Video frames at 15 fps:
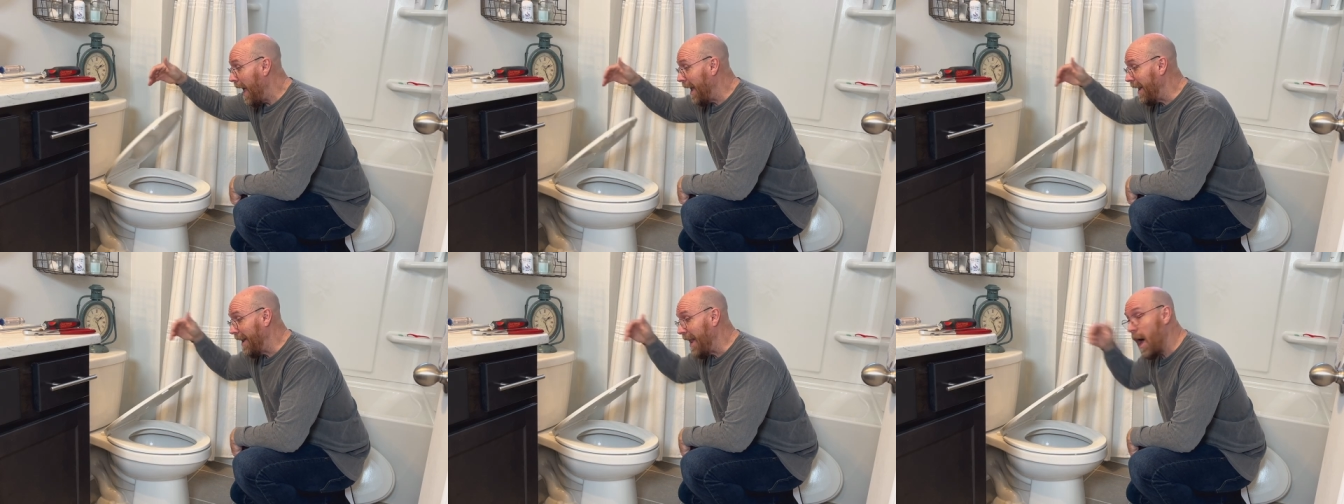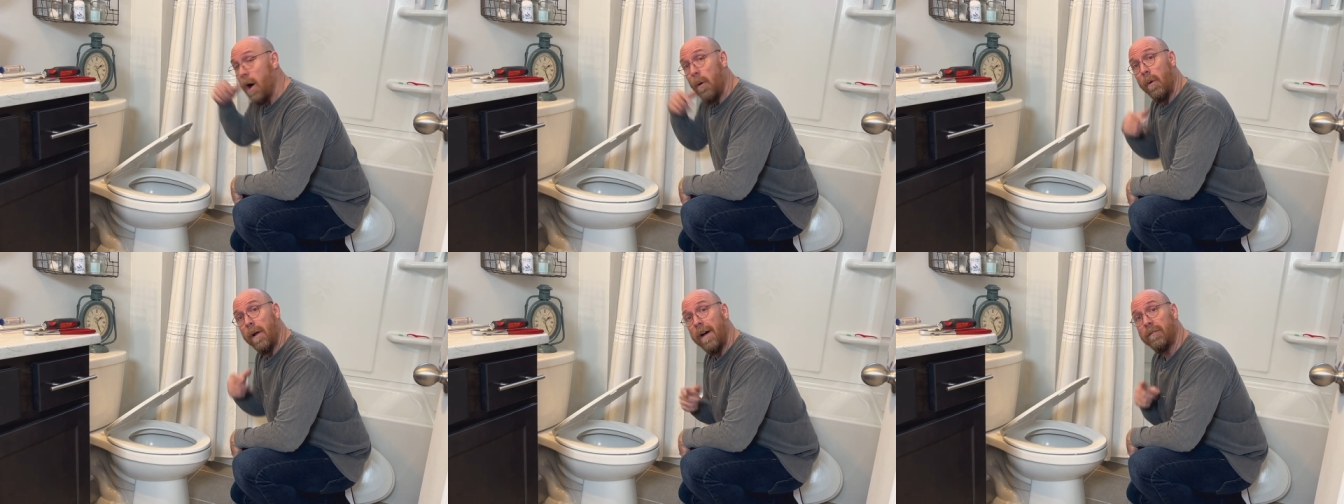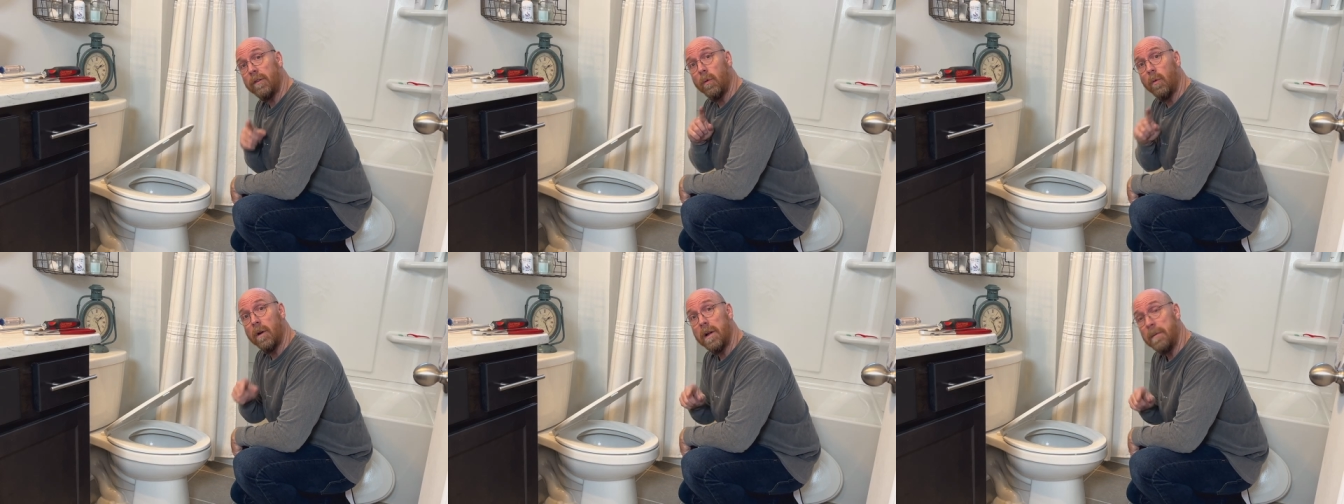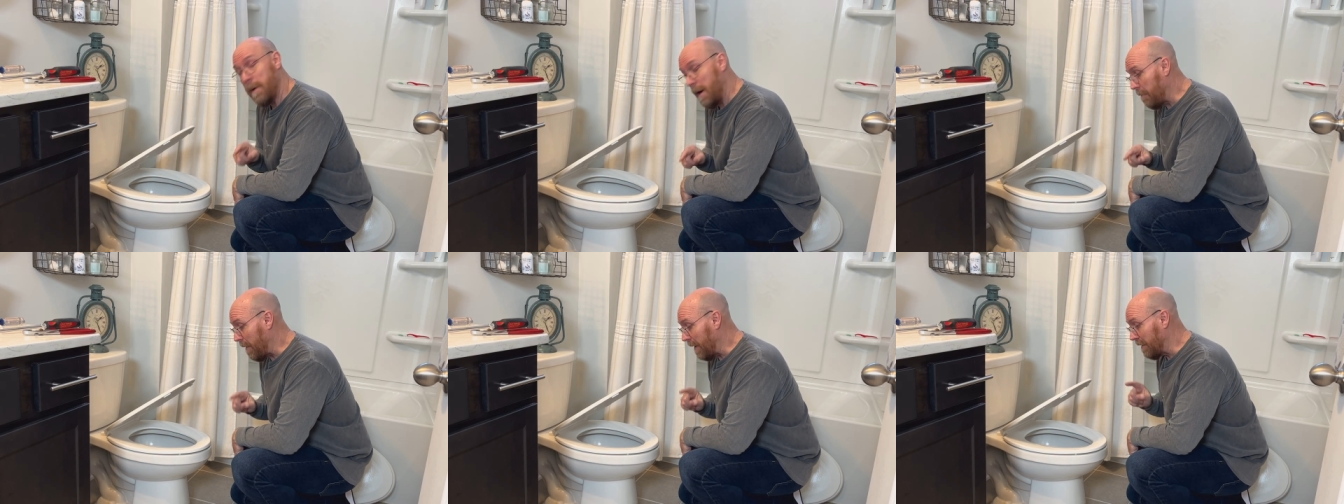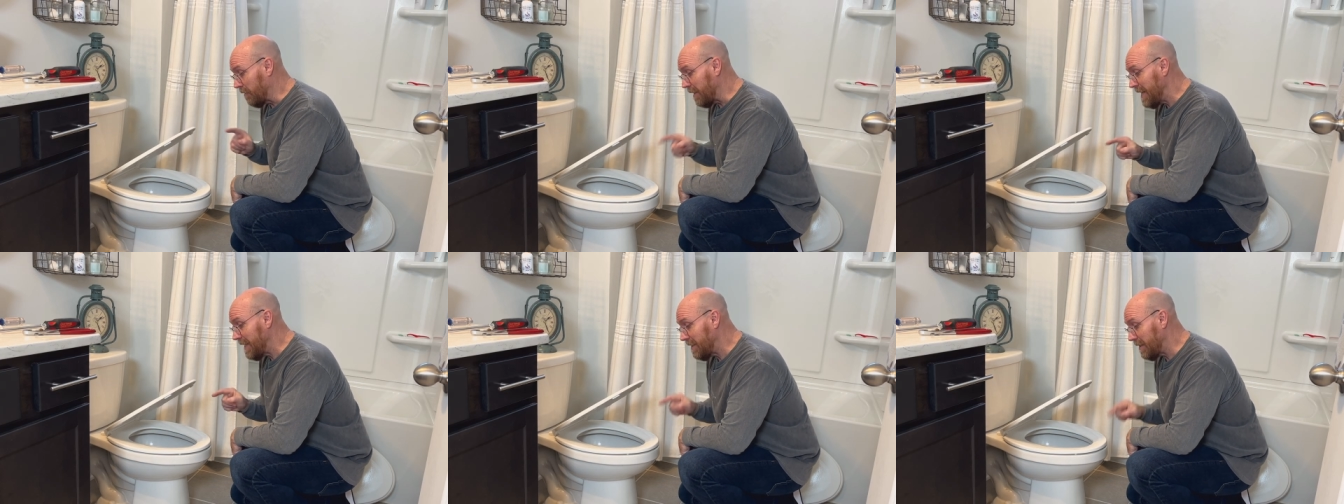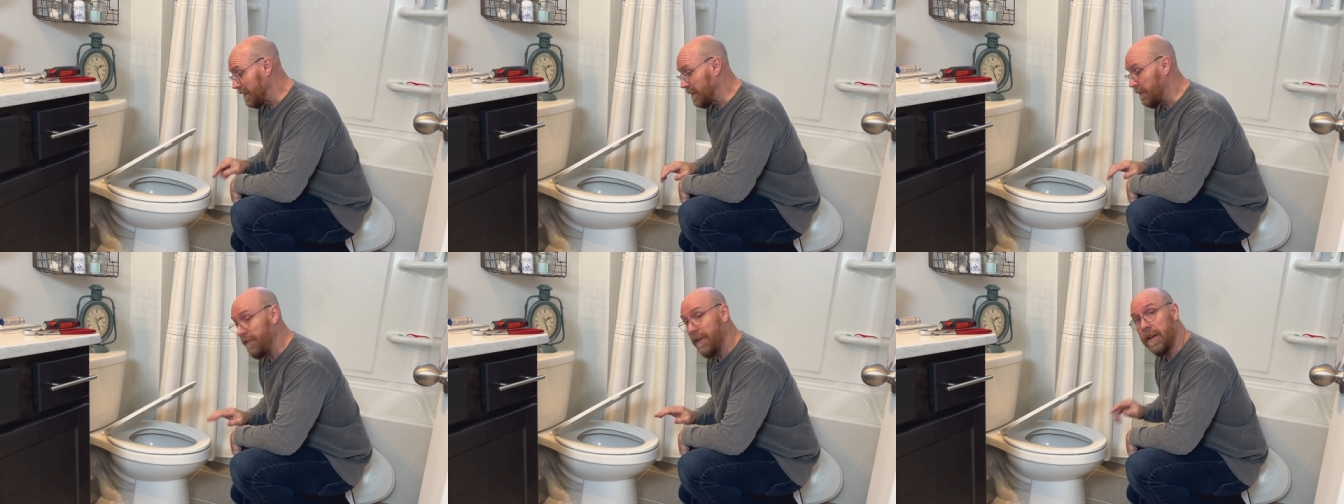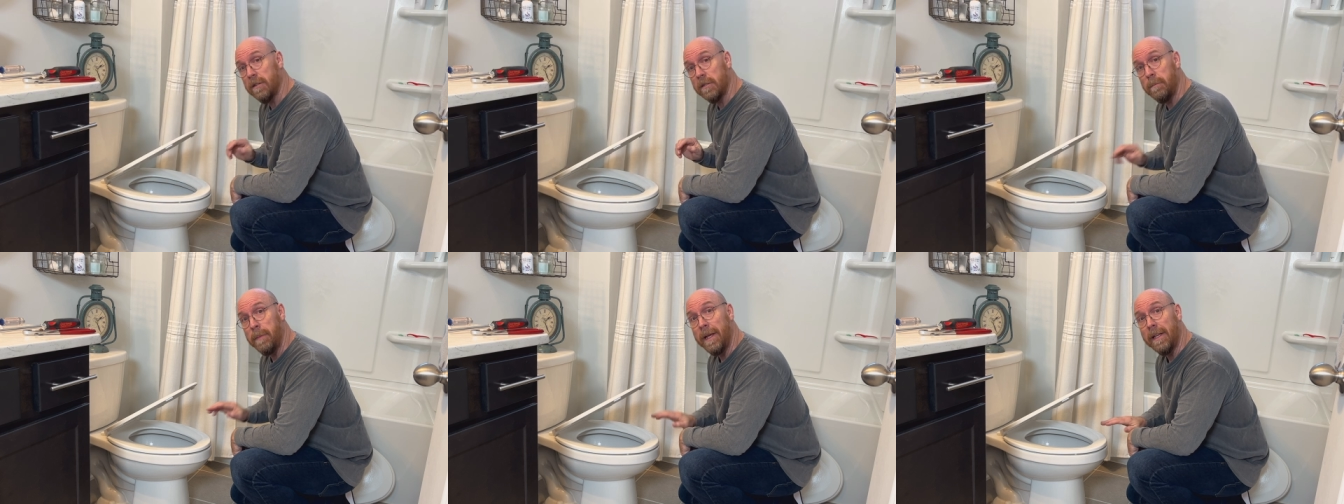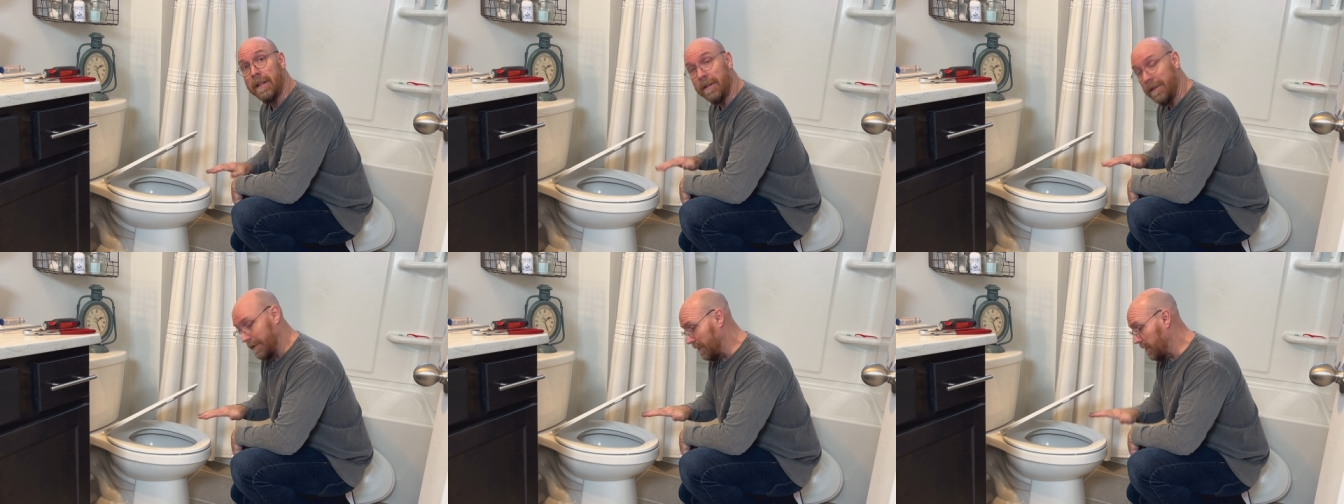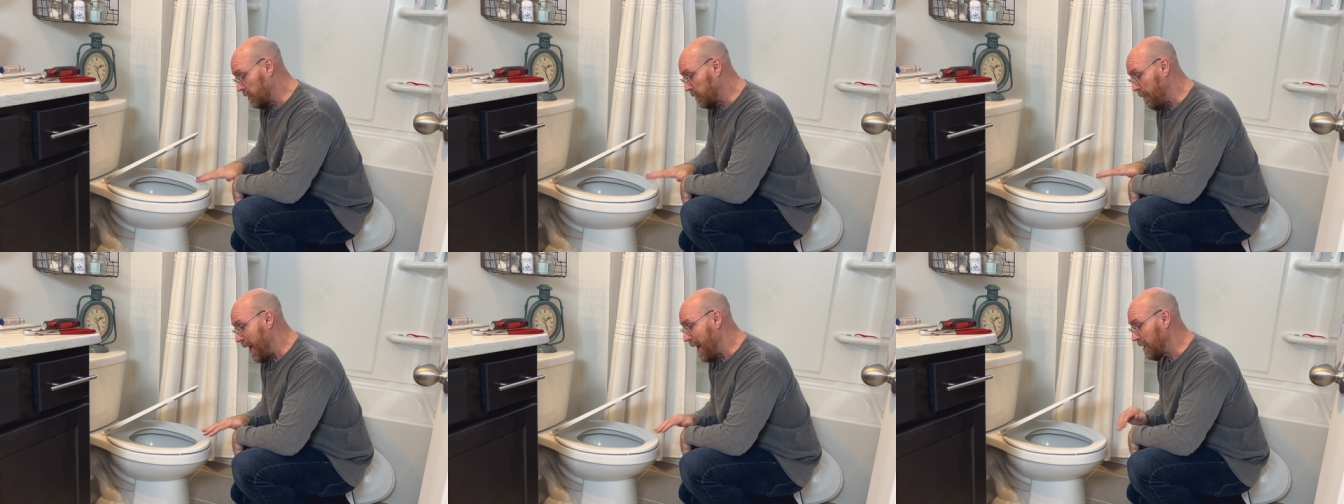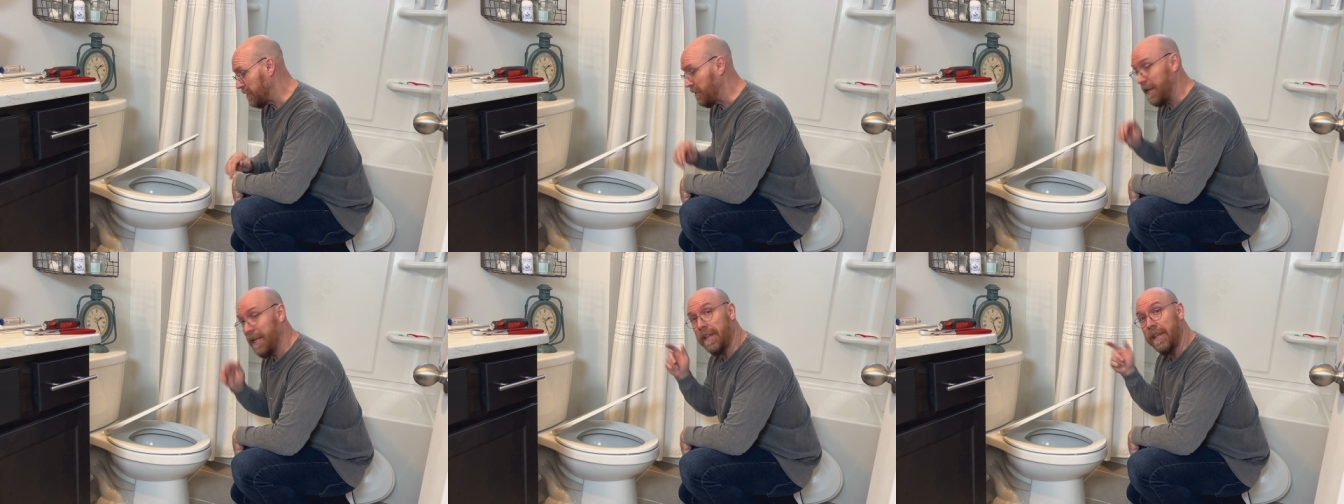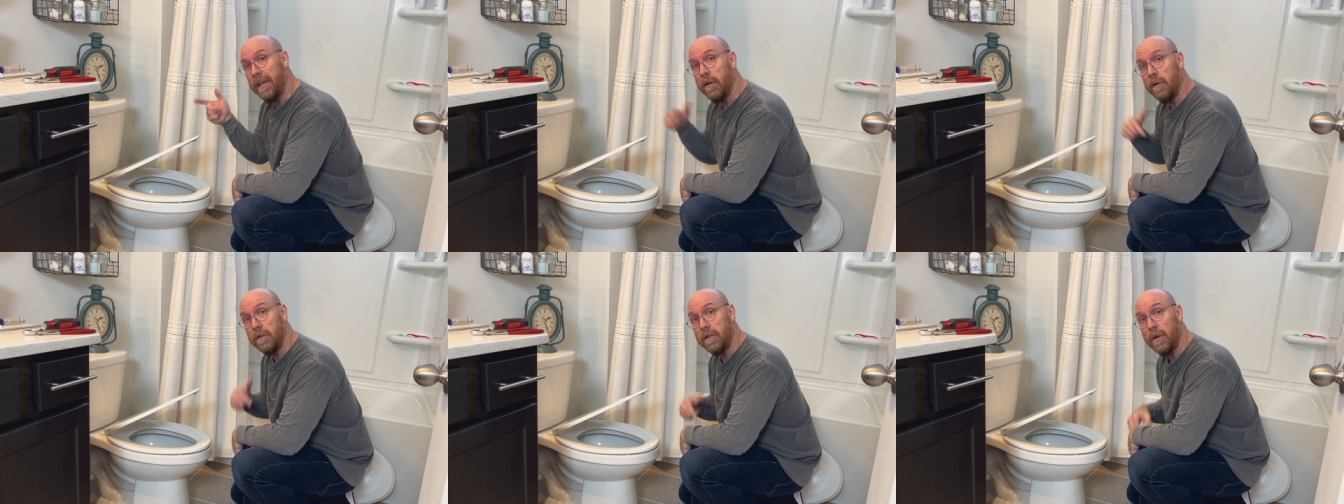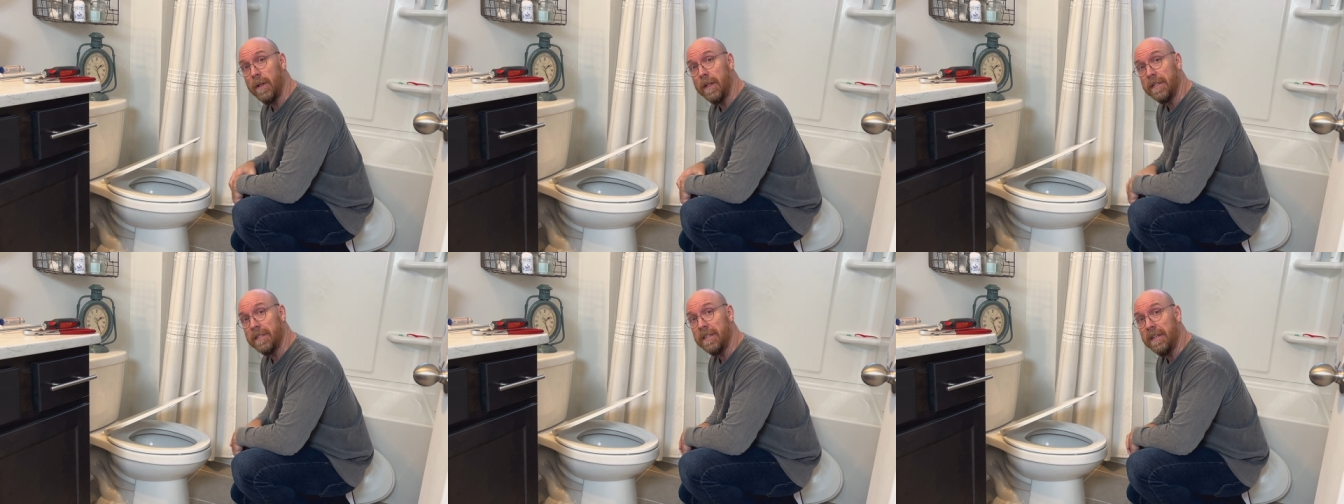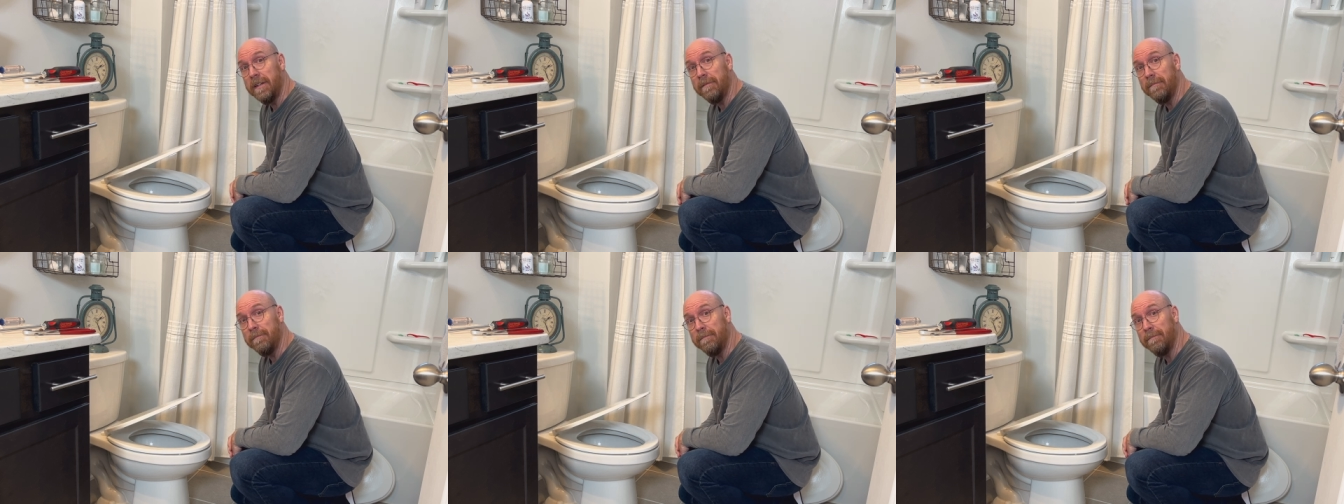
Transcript: And now I won't have to worry about my grandson's fingers being smashed in the old toilet seat.